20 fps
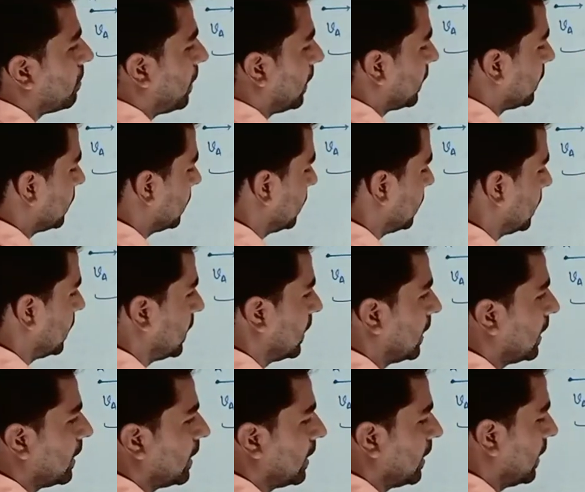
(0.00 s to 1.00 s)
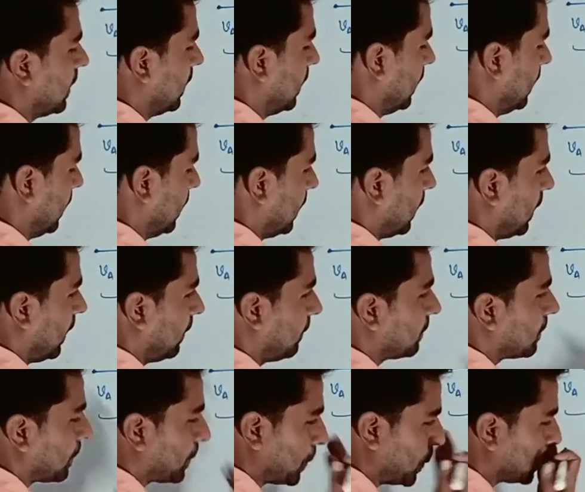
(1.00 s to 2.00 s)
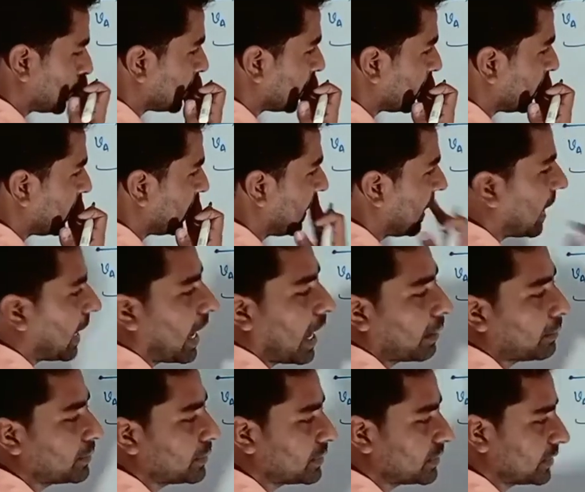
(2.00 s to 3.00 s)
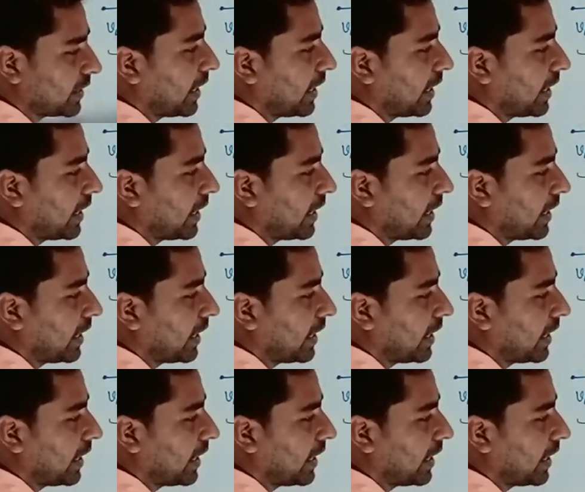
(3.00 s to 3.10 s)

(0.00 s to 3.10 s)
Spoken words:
But if suppose I'm